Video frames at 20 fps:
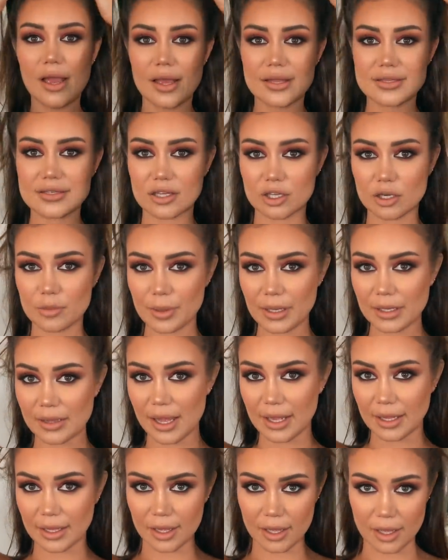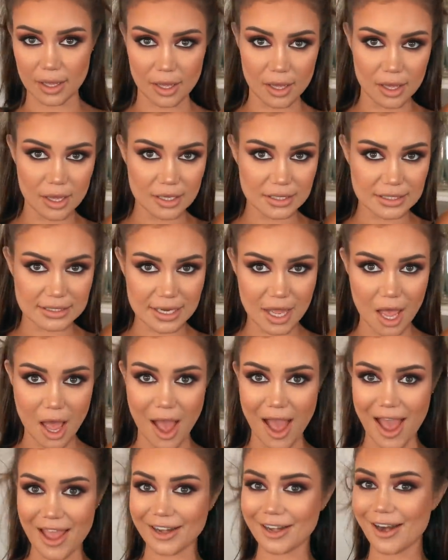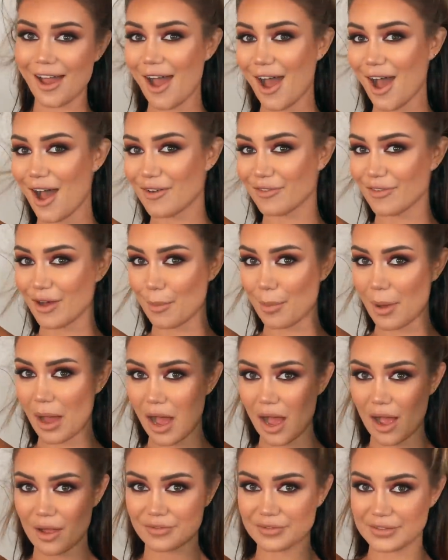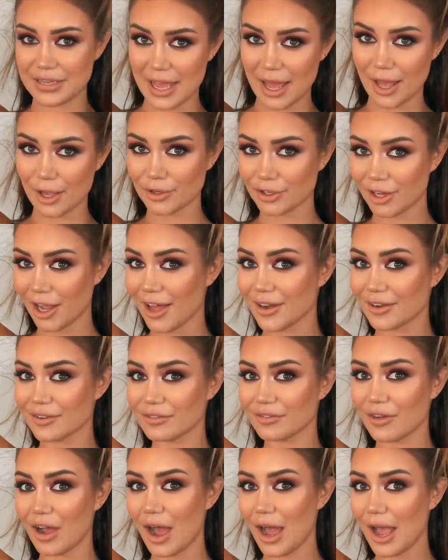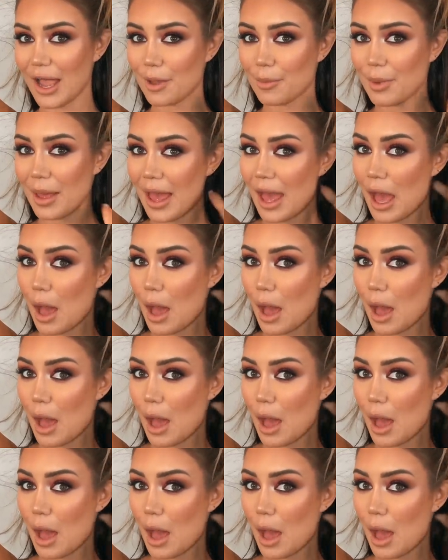It's gonna be like a tight half up, half down kind of vibe,